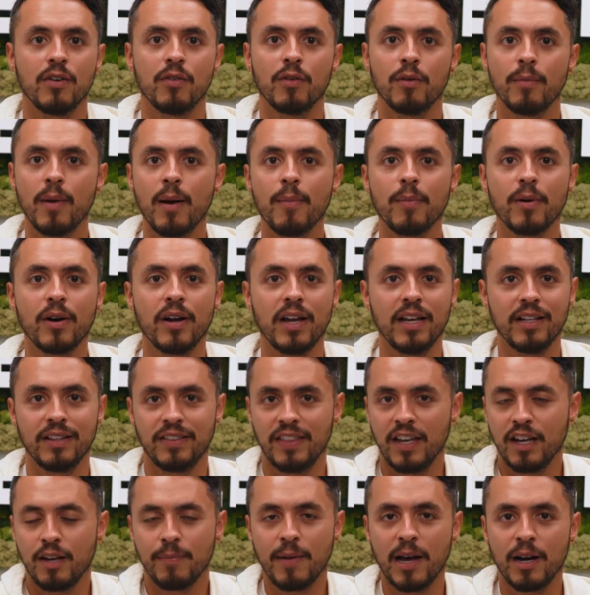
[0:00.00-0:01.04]
Remember and
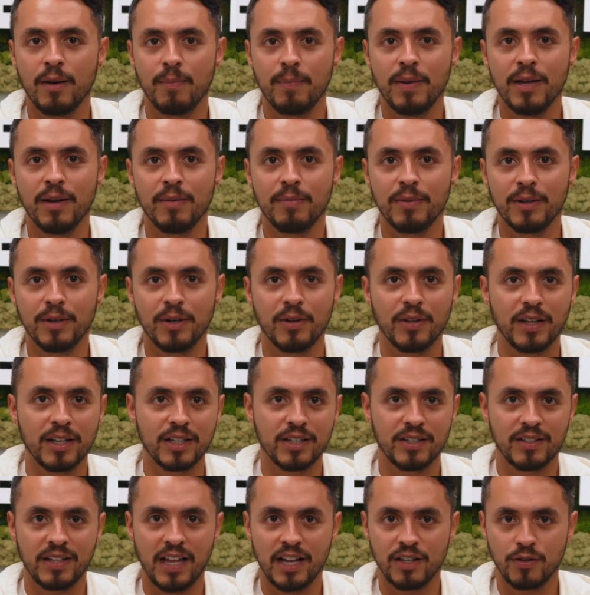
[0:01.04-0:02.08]
think about a bib, you know,
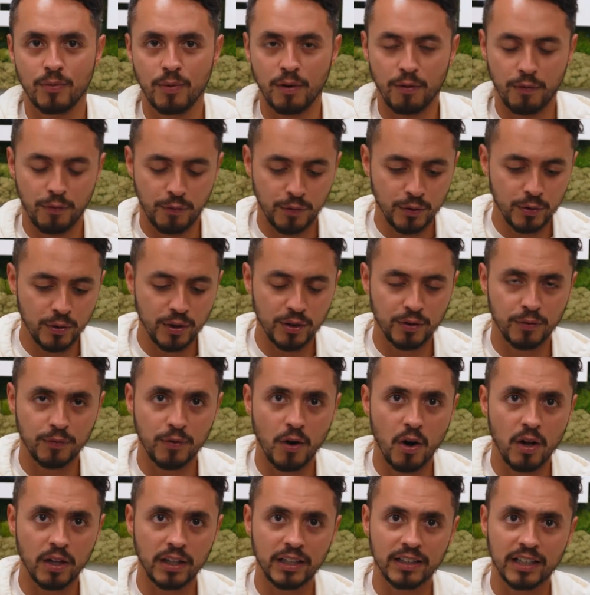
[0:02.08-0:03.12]
that's that's where food is
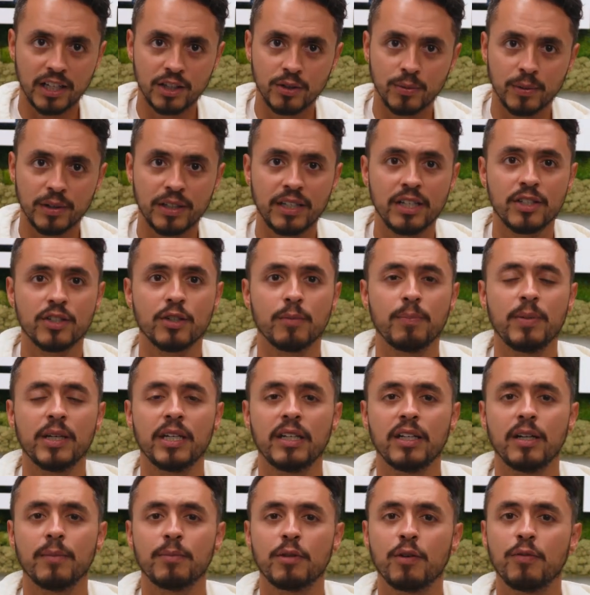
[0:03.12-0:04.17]
falling, that's where kids are
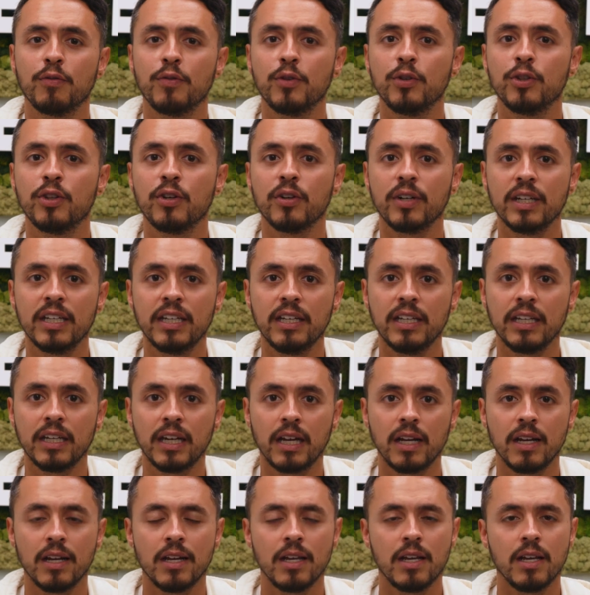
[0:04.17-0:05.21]
picking up the food, they're eating
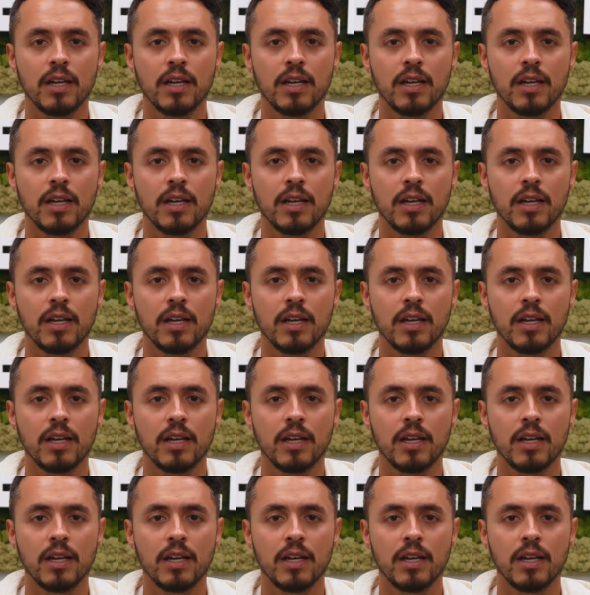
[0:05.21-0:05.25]
it.